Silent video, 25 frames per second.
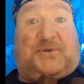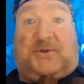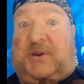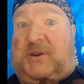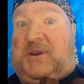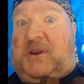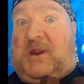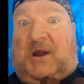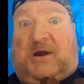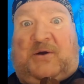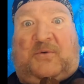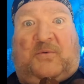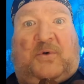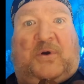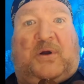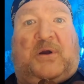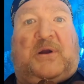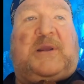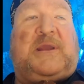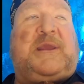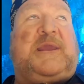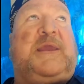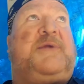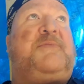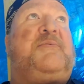did not work.
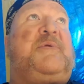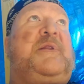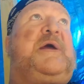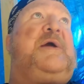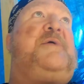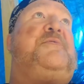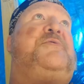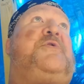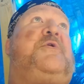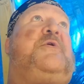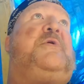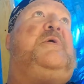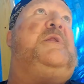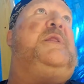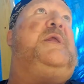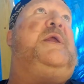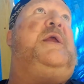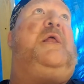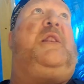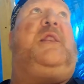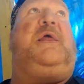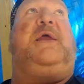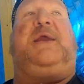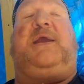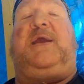Even after
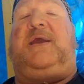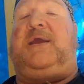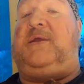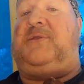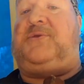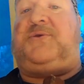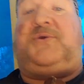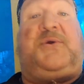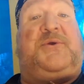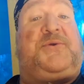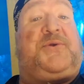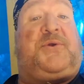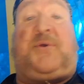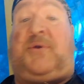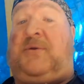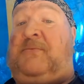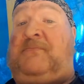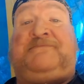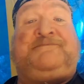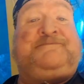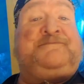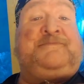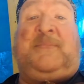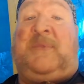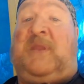annealing, it just,
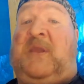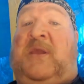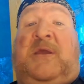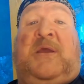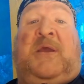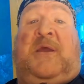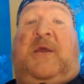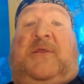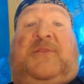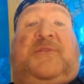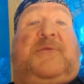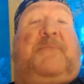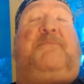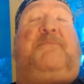the